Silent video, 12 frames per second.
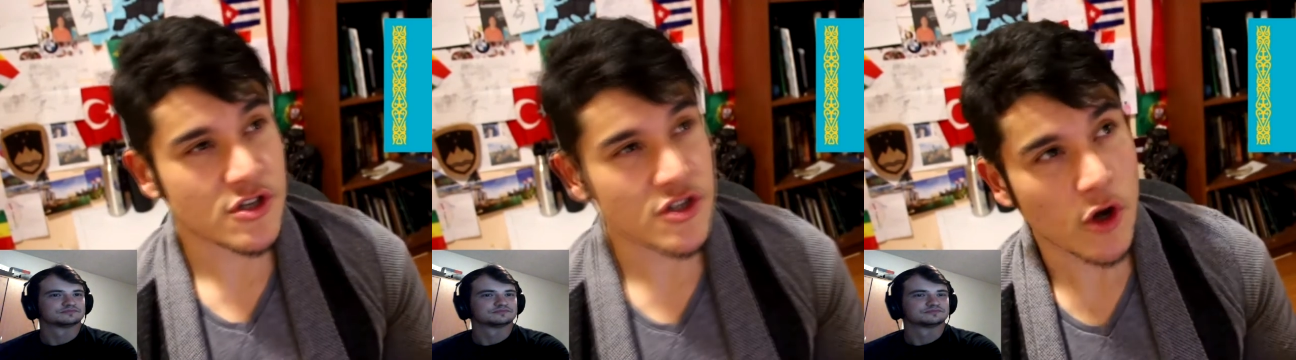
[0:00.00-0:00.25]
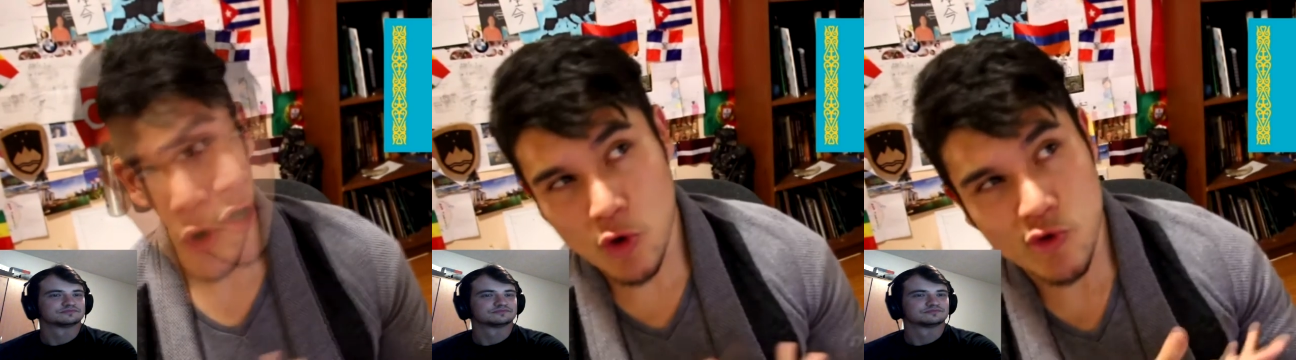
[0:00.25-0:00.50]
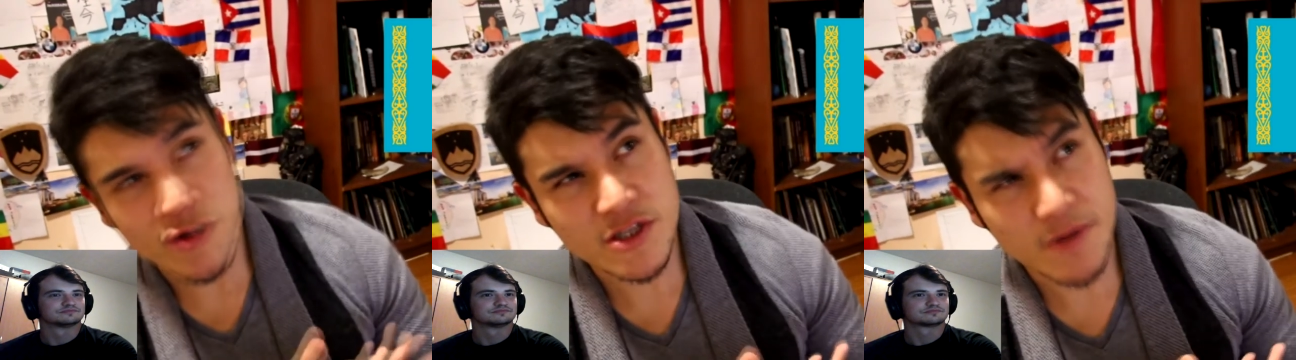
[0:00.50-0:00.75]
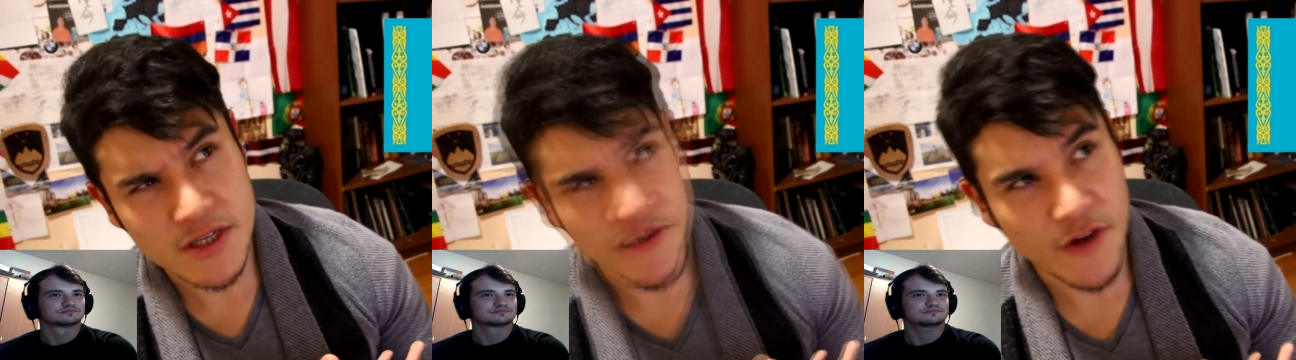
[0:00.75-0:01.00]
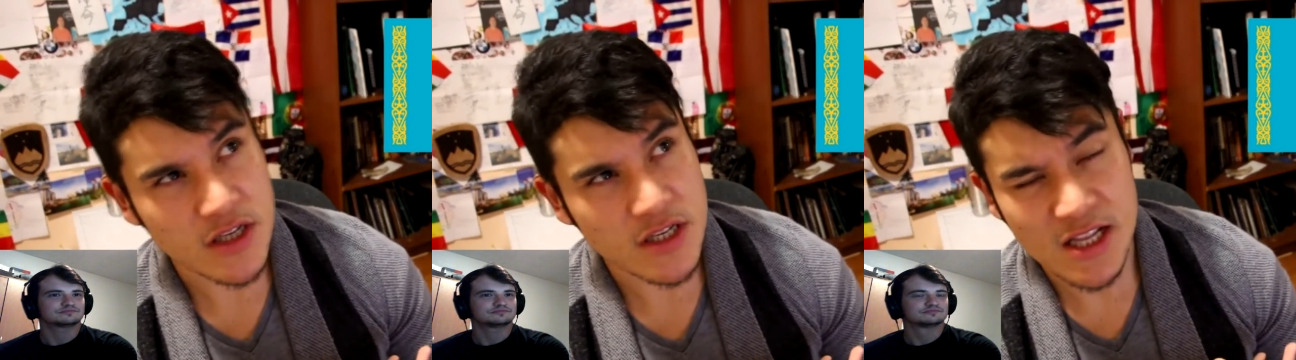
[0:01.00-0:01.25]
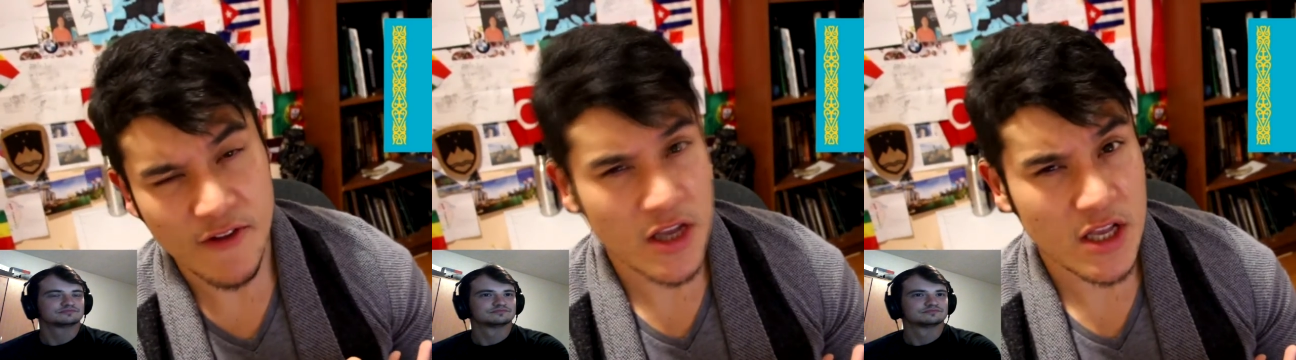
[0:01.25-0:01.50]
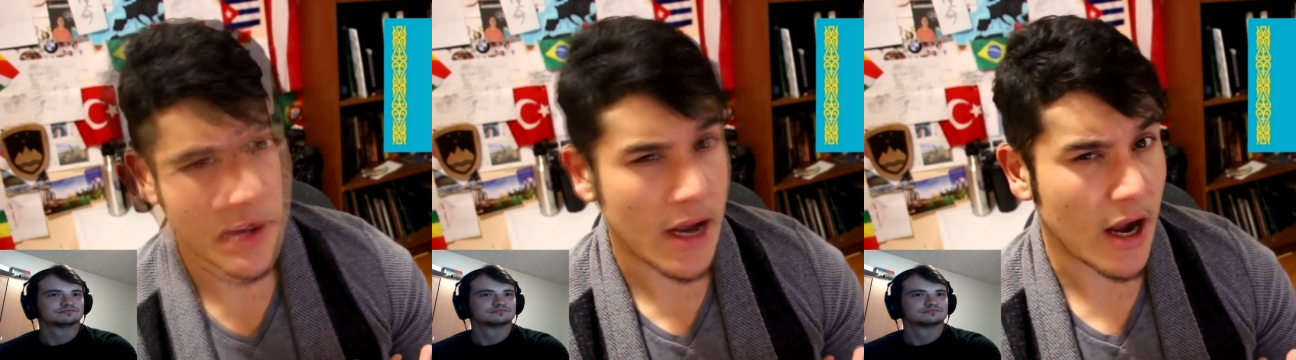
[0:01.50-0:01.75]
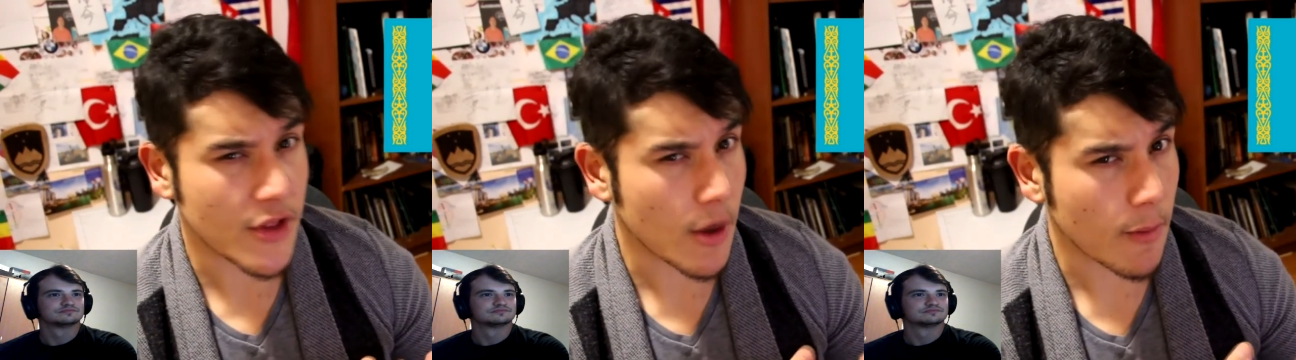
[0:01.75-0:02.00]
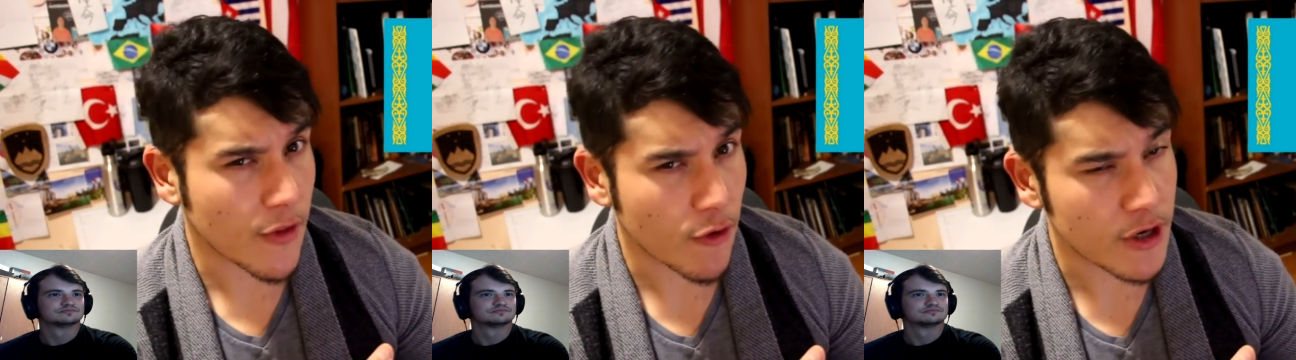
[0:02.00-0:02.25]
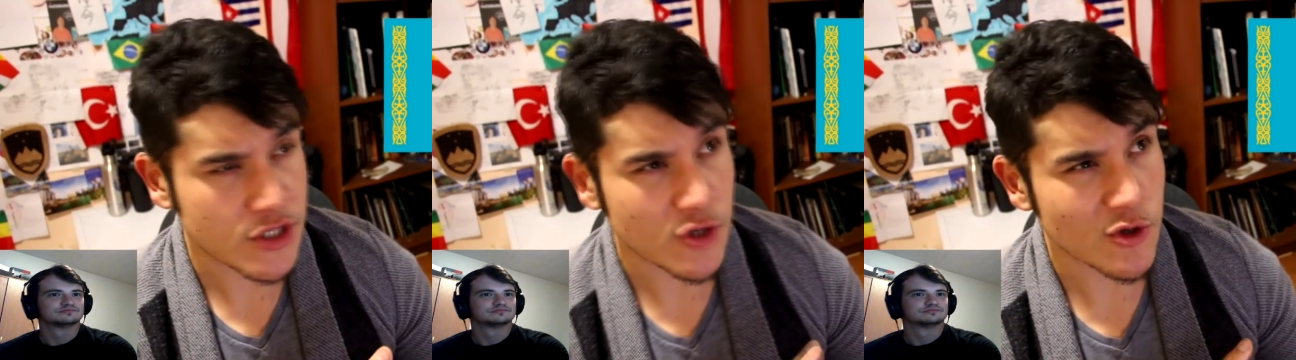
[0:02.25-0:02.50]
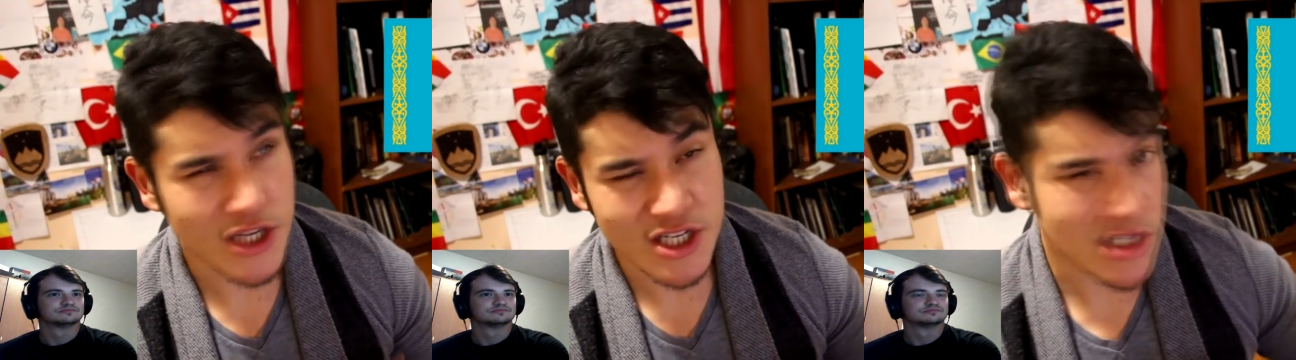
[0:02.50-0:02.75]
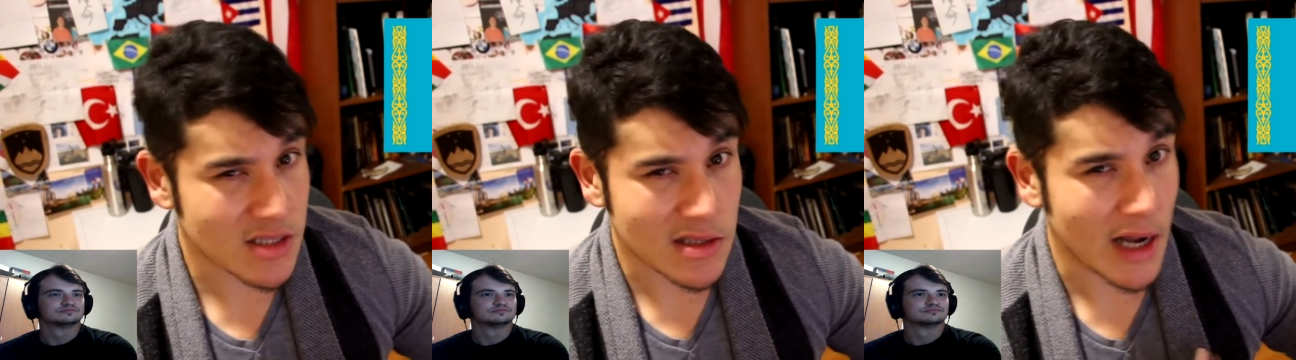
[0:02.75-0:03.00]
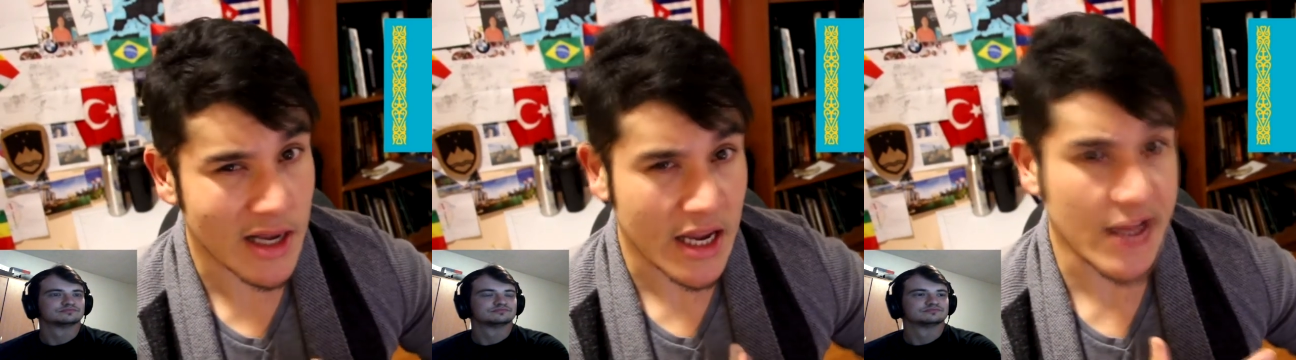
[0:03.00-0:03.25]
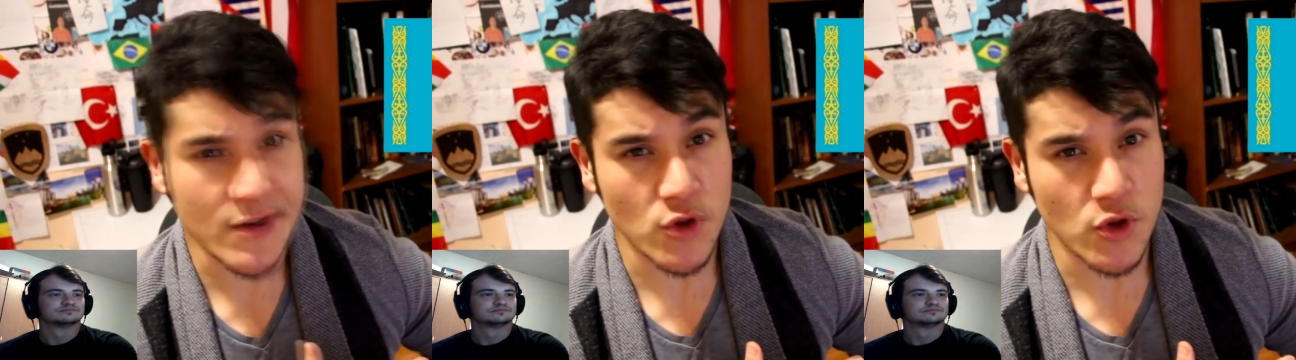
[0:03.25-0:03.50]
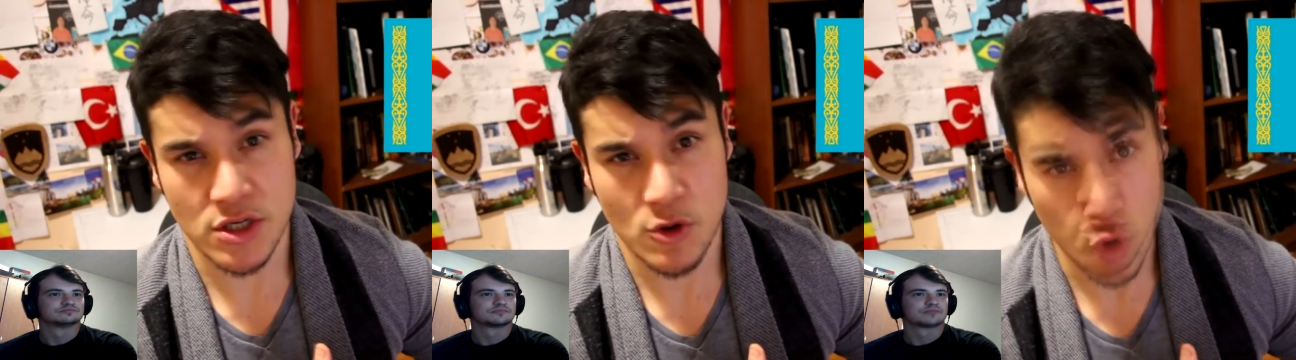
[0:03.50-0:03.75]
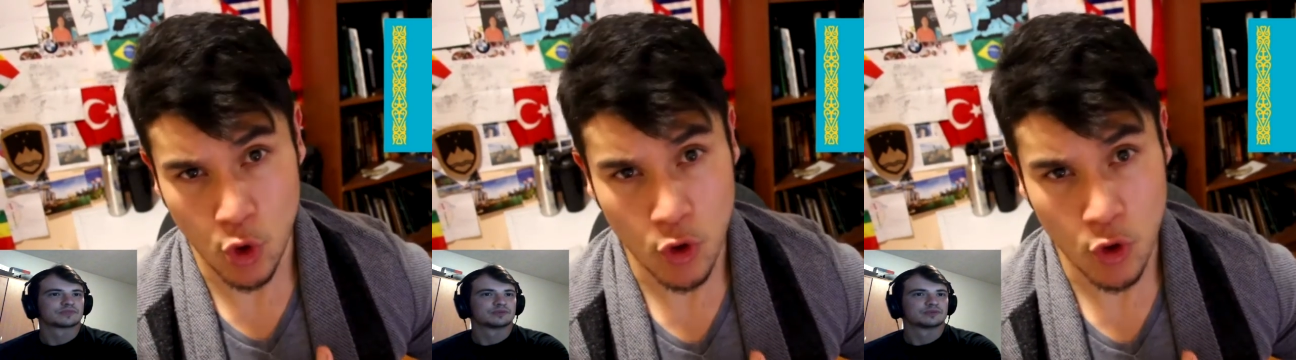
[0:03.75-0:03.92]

Speaker 1: there's no specific significance behind the number 32. They just thought it kind of looked